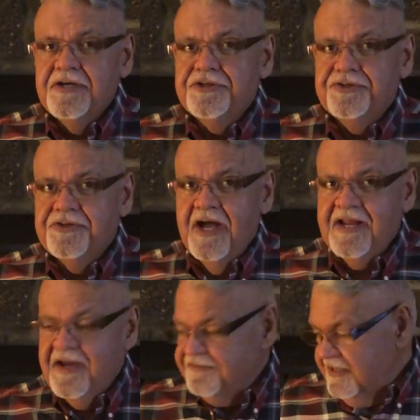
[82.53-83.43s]
You do not
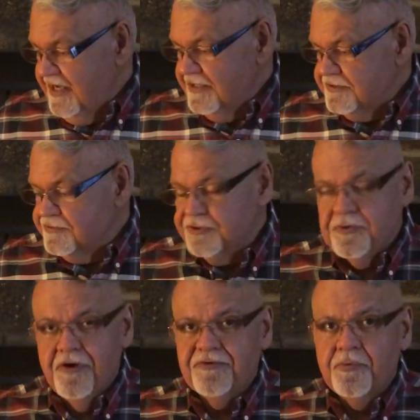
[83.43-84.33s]
have to get
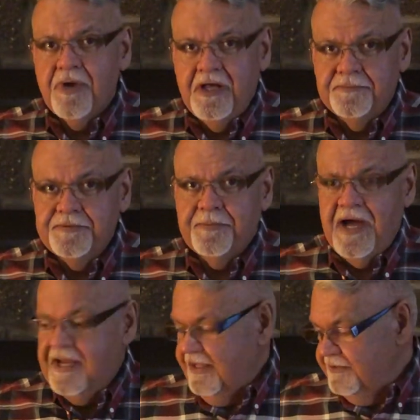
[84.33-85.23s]
too overwhelmed
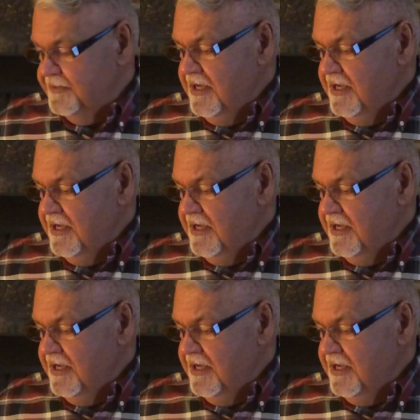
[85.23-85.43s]
by it.